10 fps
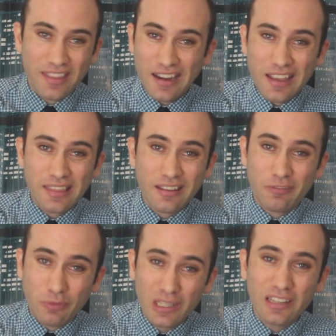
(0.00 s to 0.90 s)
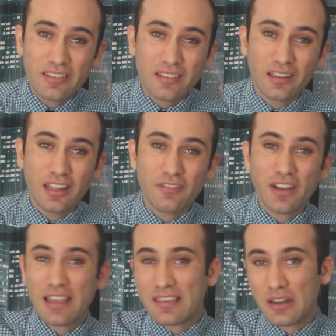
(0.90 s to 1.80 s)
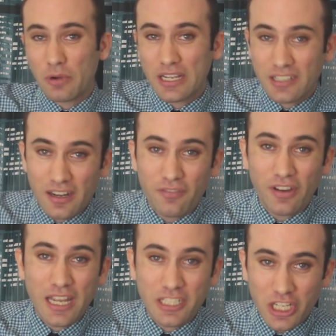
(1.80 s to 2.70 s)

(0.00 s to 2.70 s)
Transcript: that I think really solidifies how to identify